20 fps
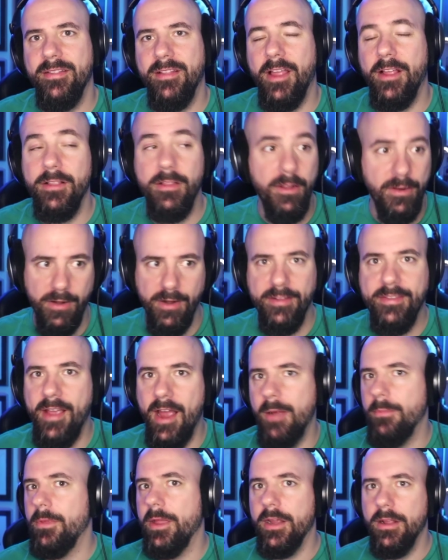Like literally the
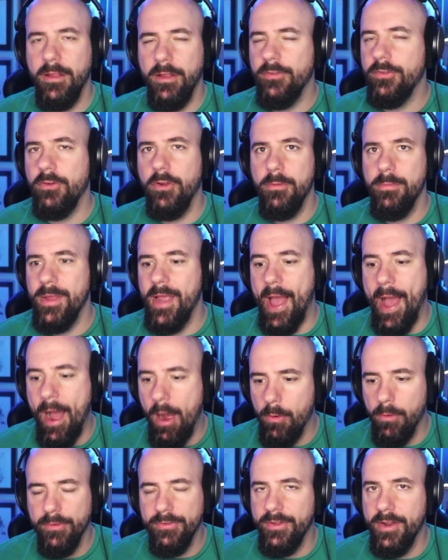time. Like it's gonna be
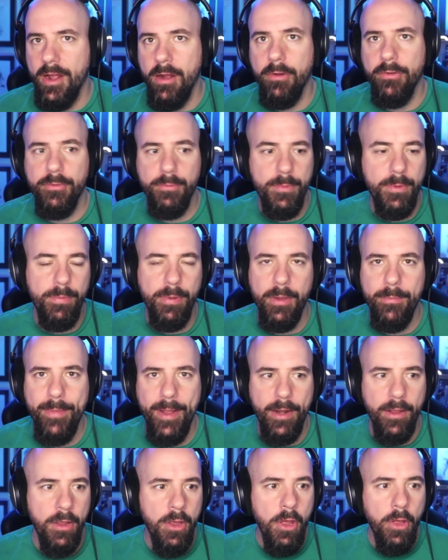hours and hours of me playing
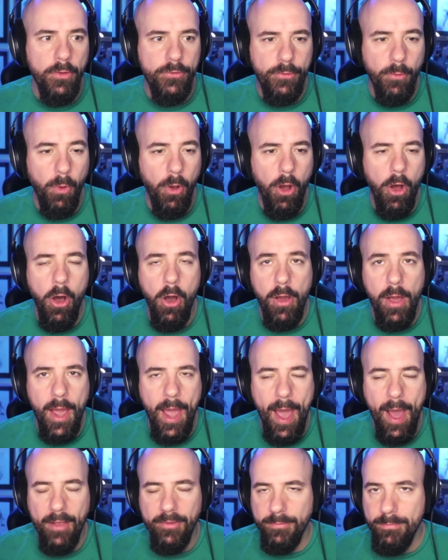Madden. So all
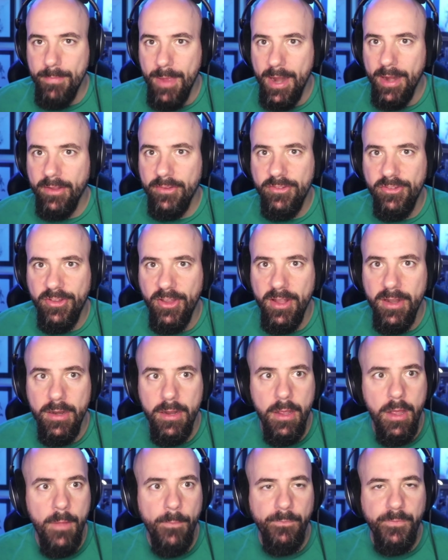cosmetic shit
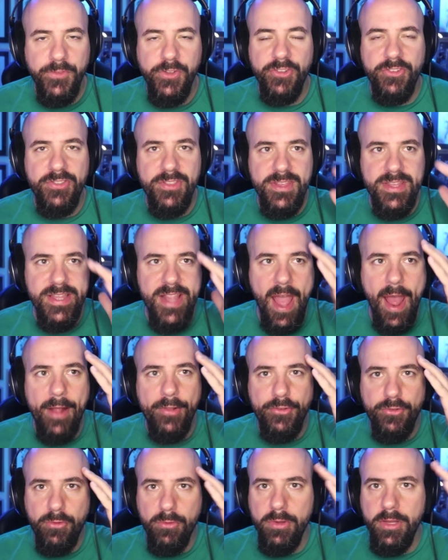just
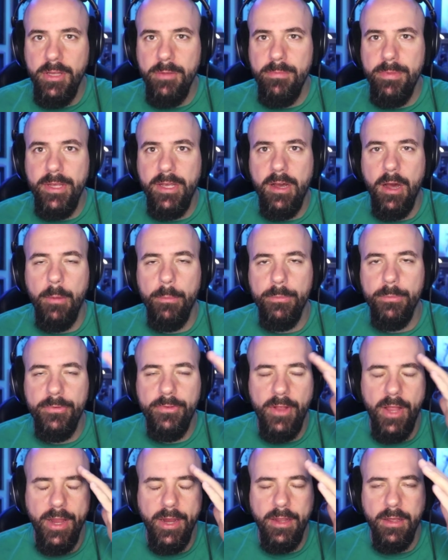naturally becomes
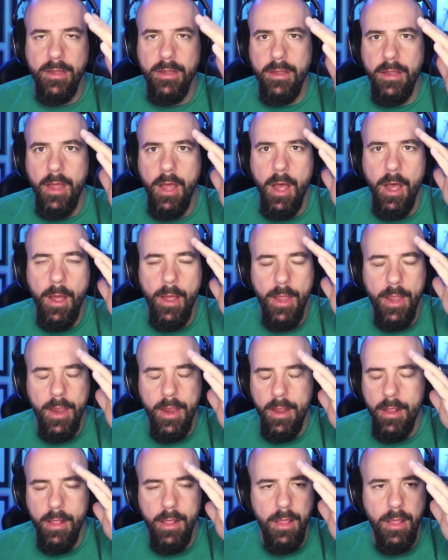like
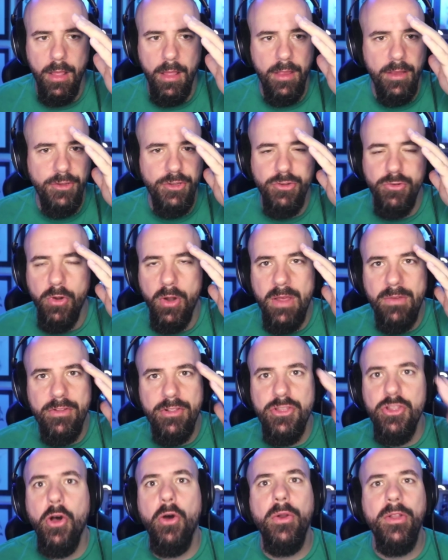you don't
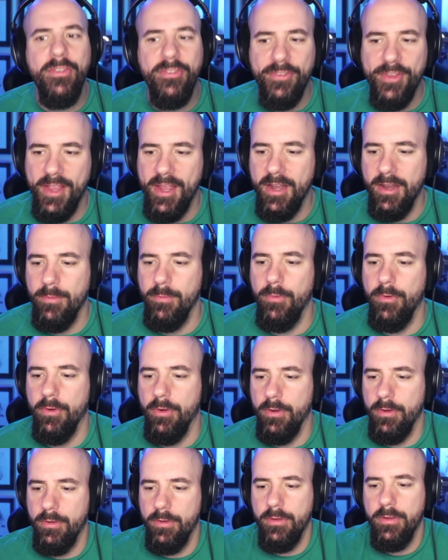even notice it
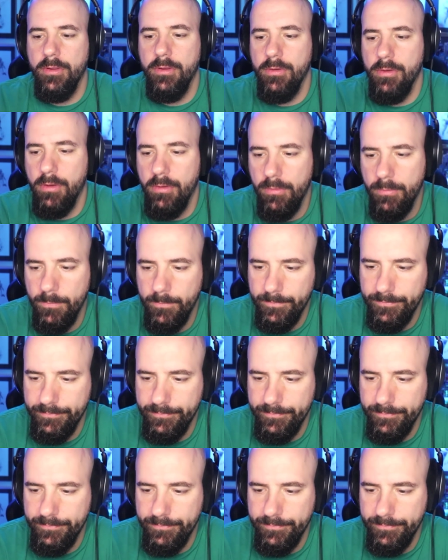anymore, you know?